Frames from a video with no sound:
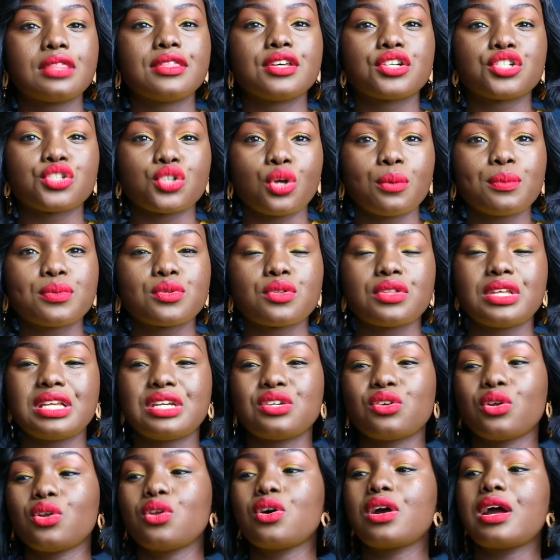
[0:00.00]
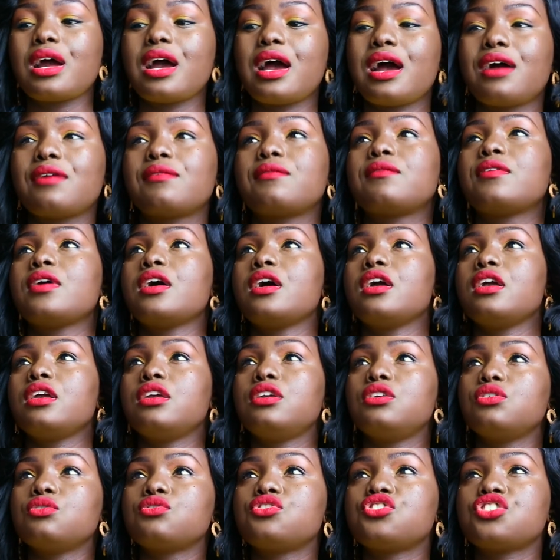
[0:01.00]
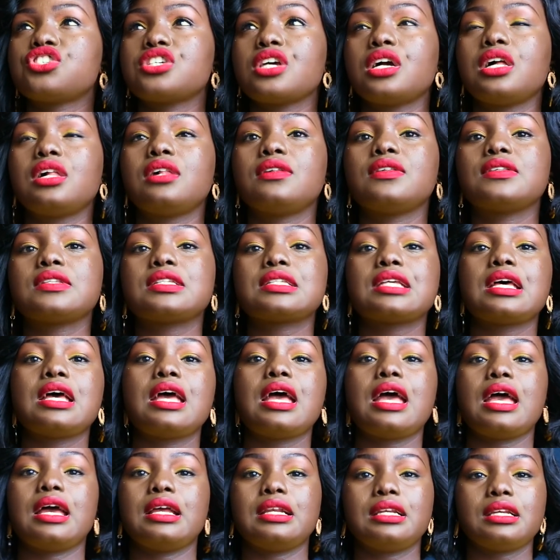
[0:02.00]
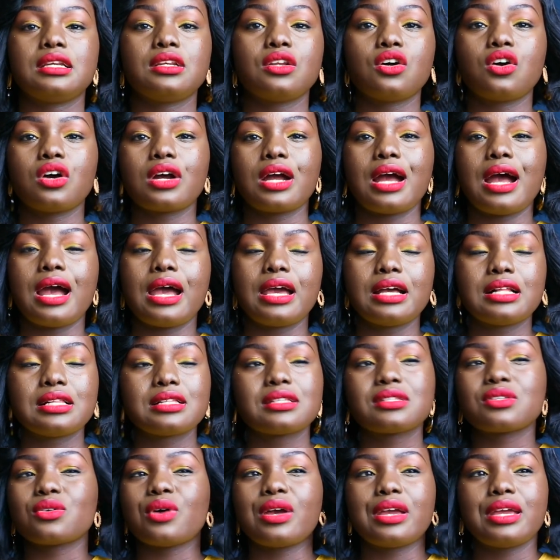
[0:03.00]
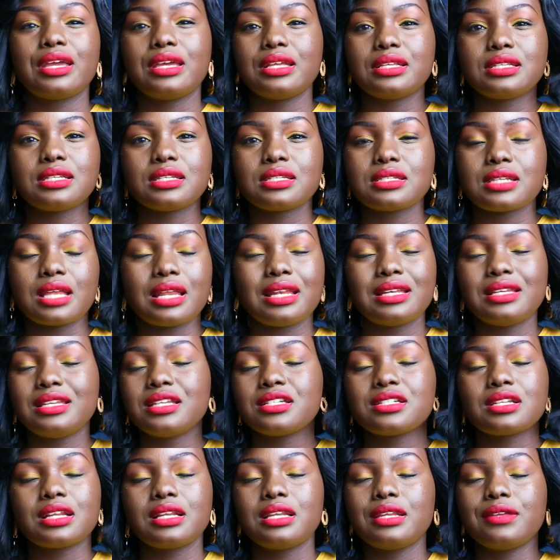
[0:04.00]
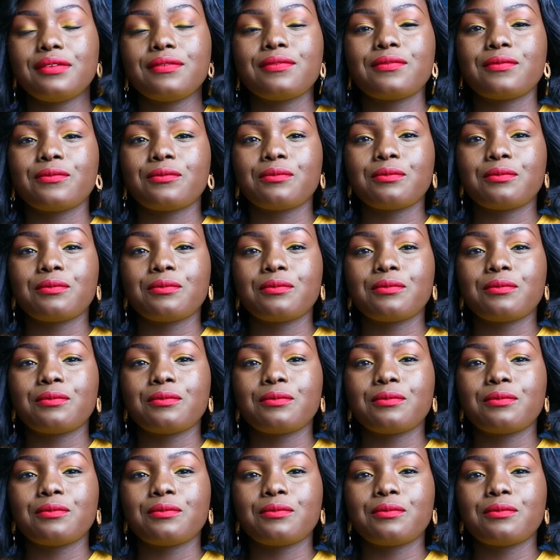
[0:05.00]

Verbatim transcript: the shop so they no longer have huge shelves and long aisles so i hate it i literally